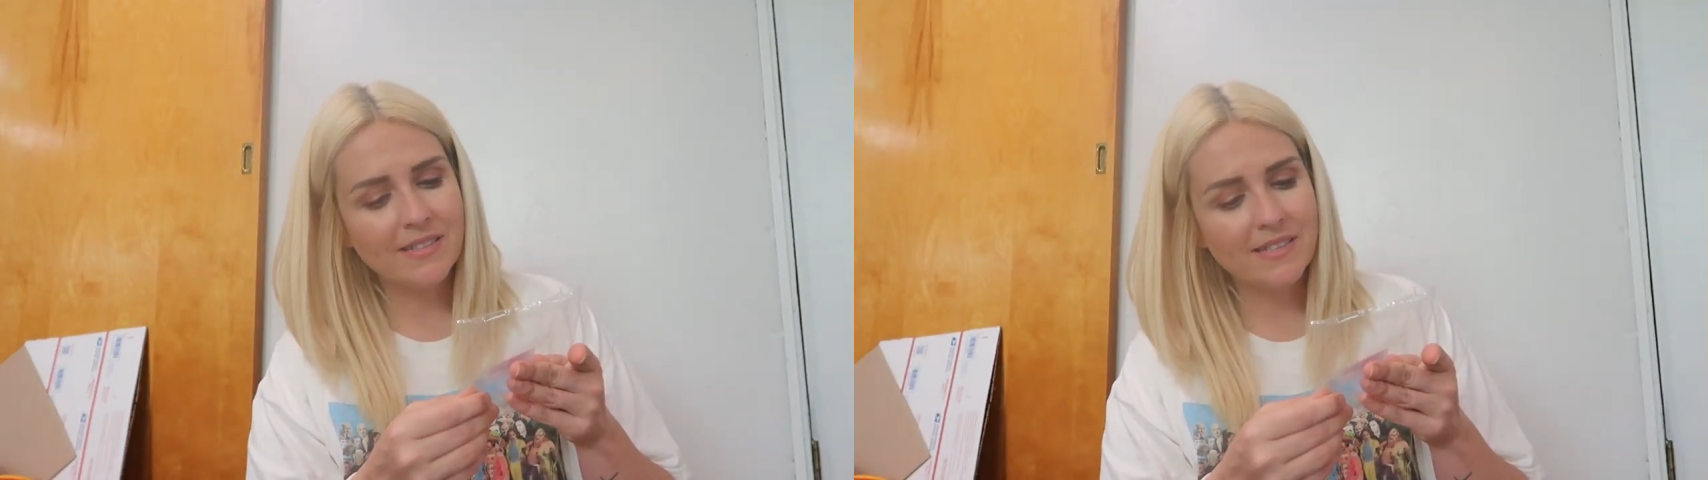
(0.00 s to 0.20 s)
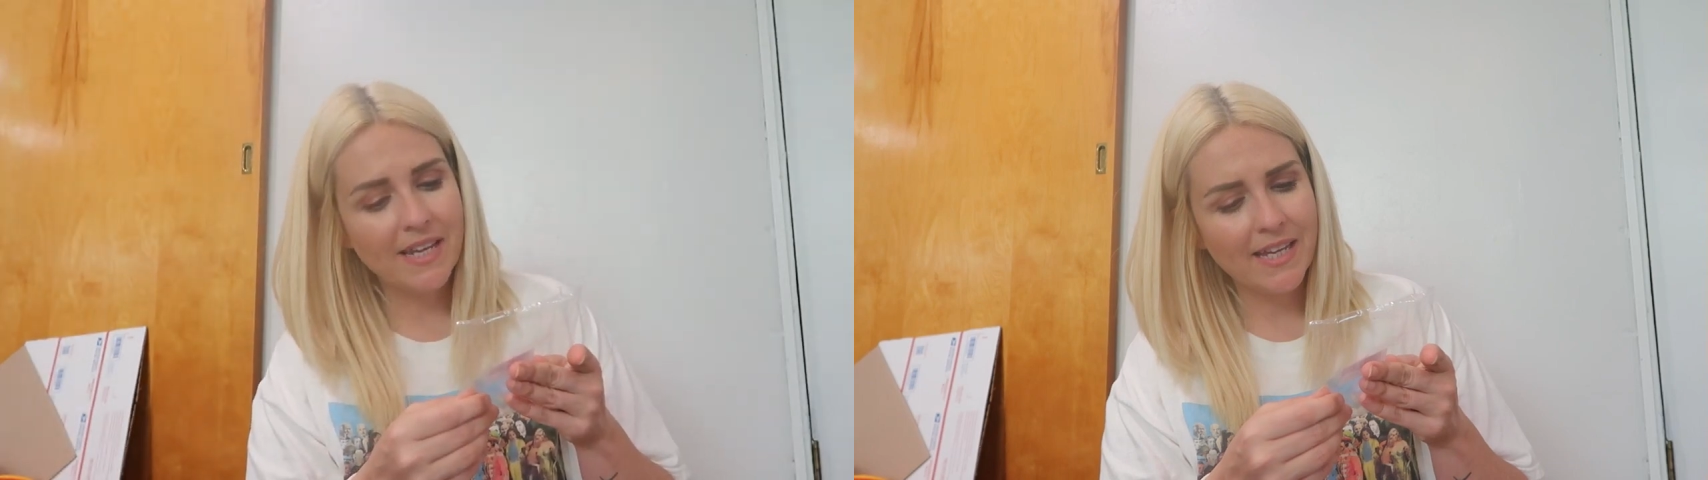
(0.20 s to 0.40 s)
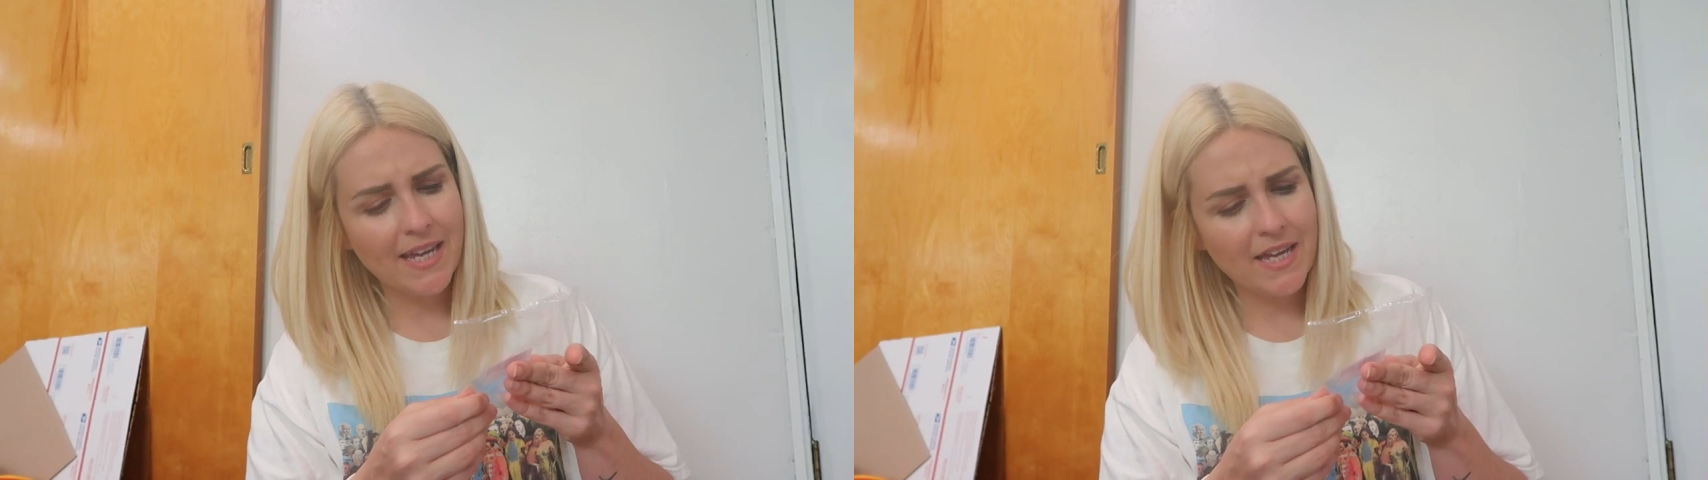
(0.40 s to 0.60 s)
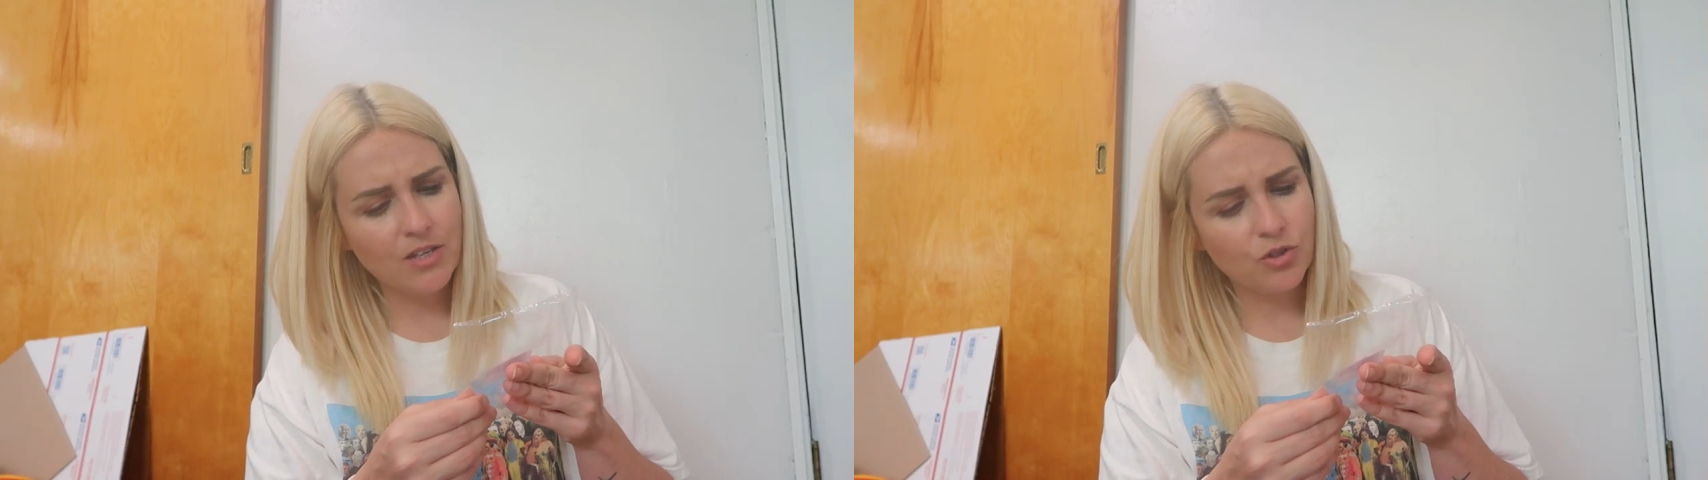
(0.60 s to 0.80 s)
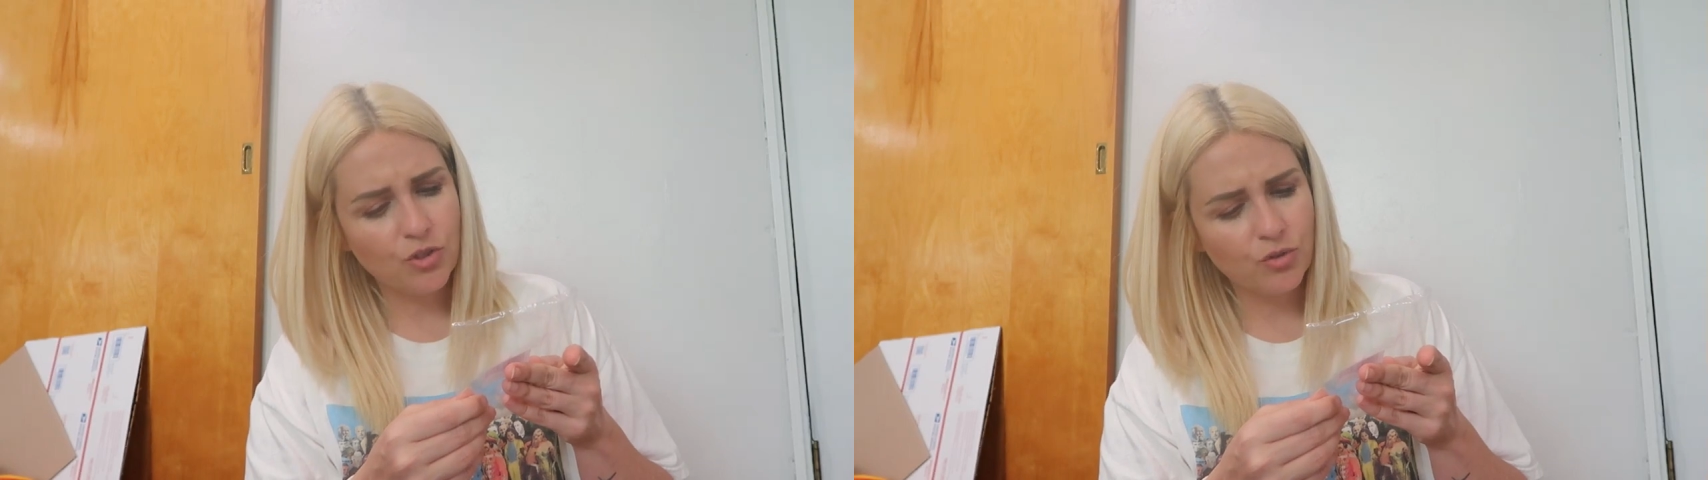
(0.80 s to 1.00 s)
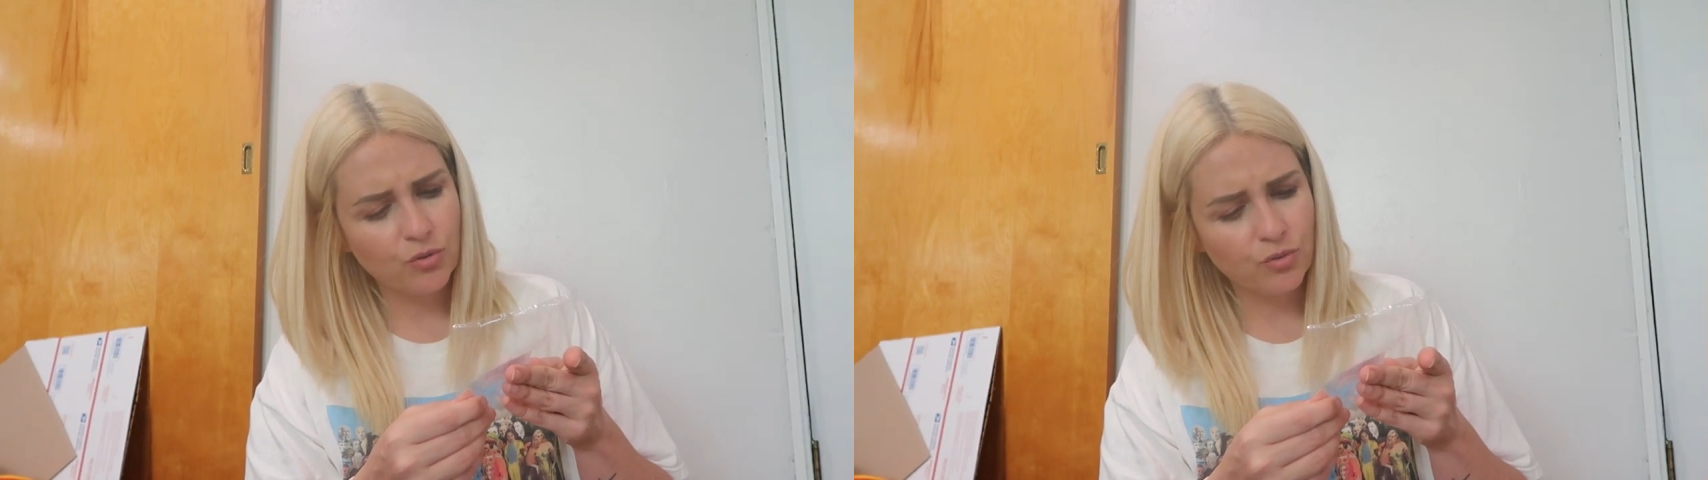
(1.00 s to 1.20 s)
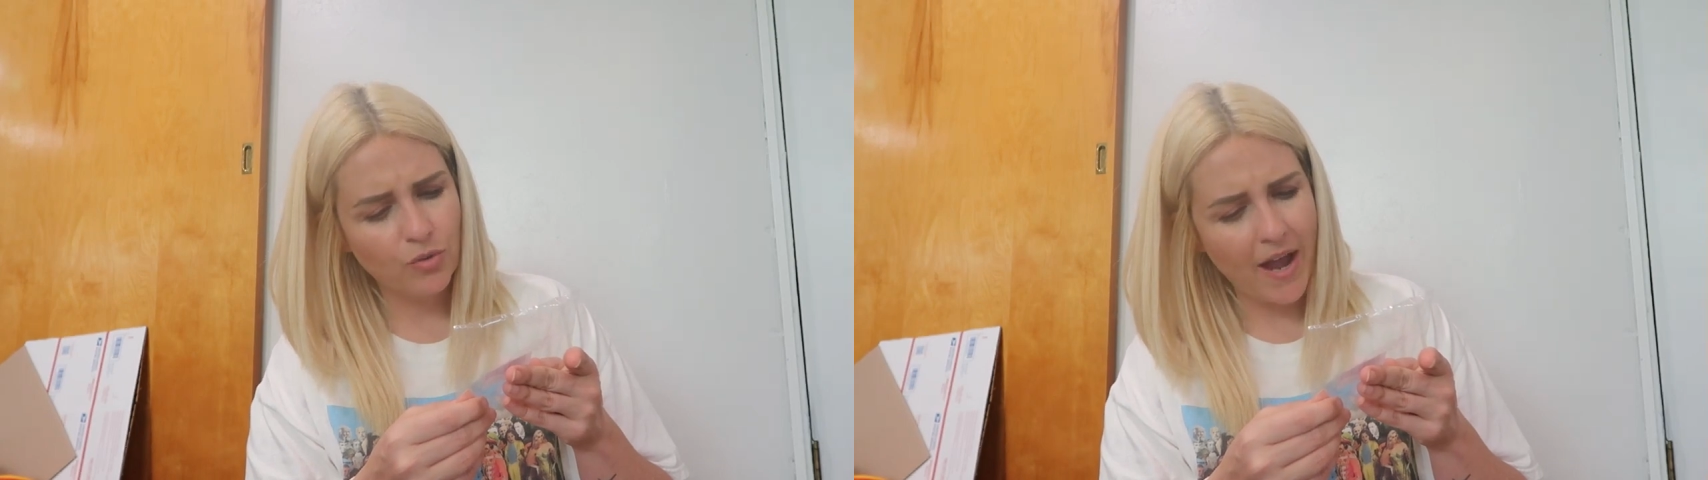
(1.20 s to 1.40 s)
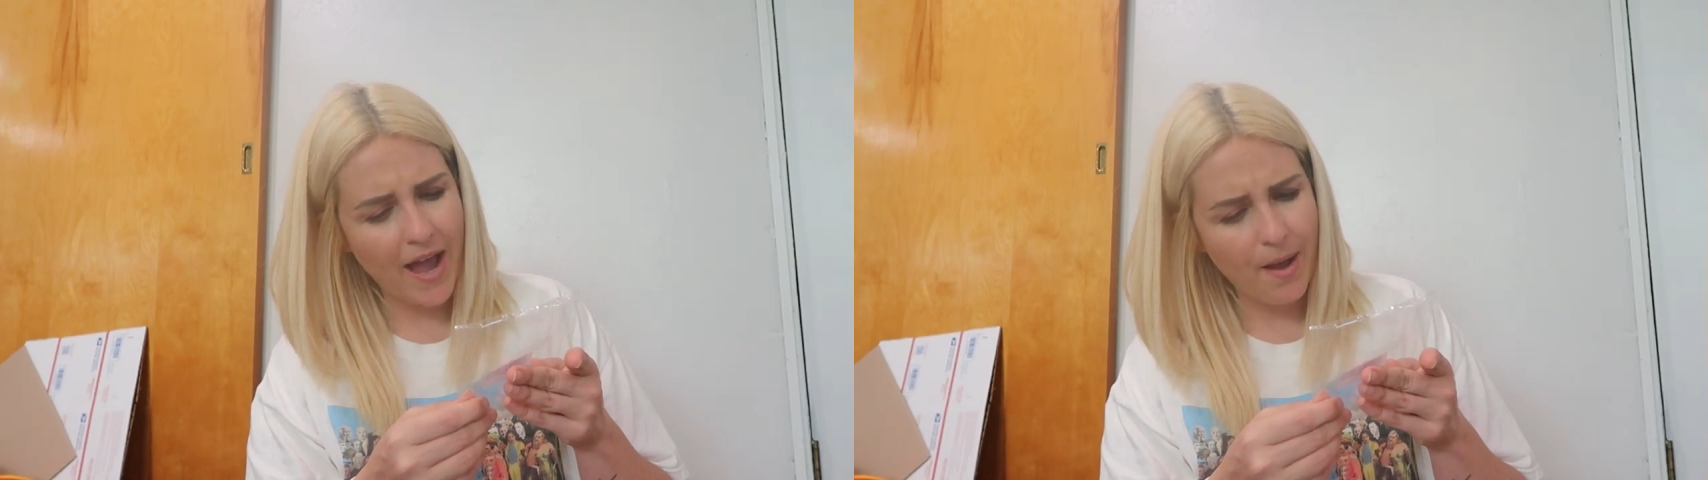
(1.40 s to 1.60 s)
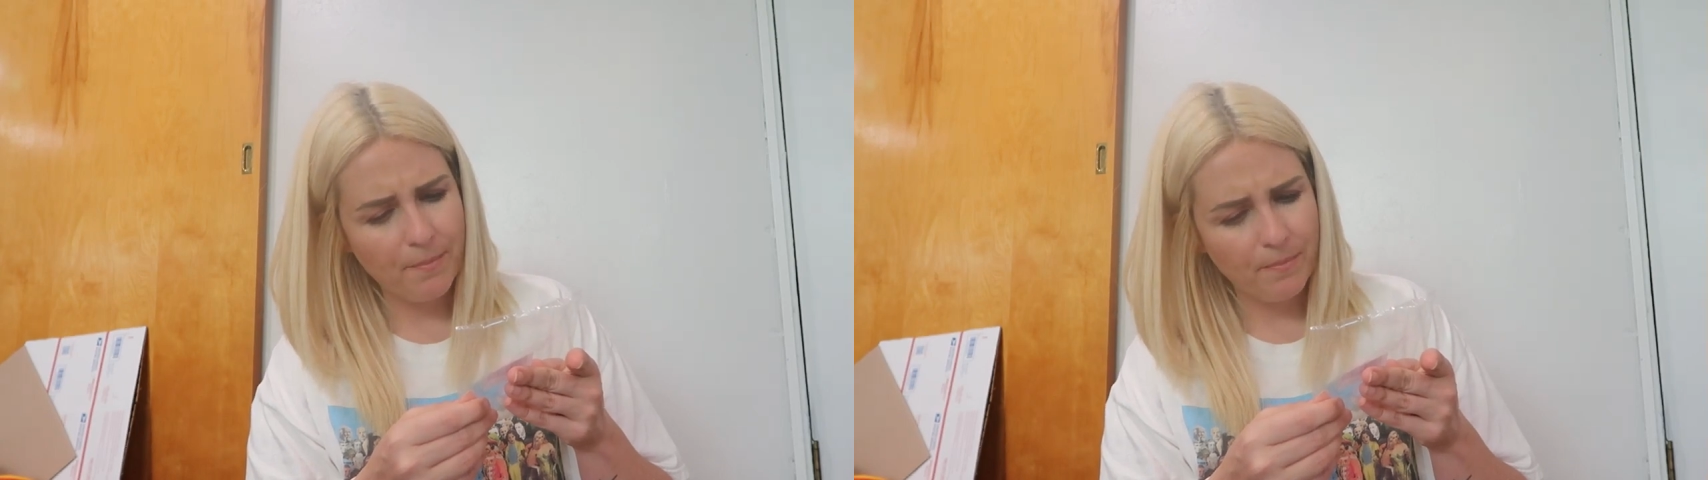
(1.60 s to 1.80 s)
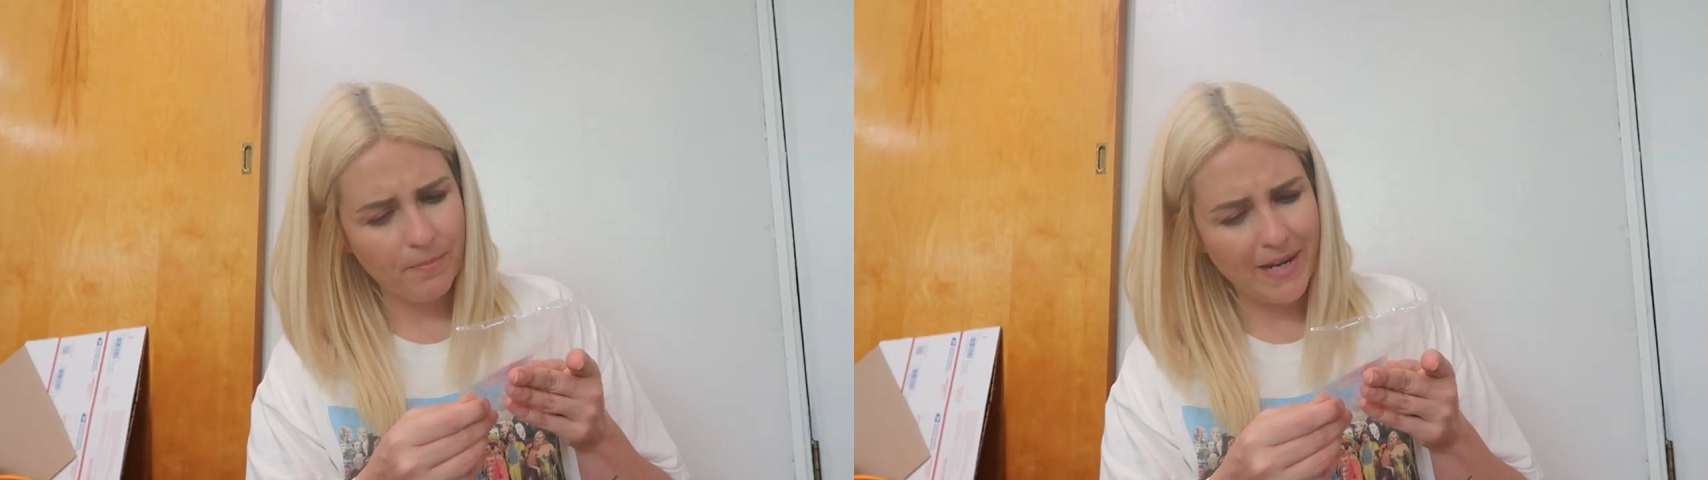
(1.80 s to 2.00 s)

sticky trap,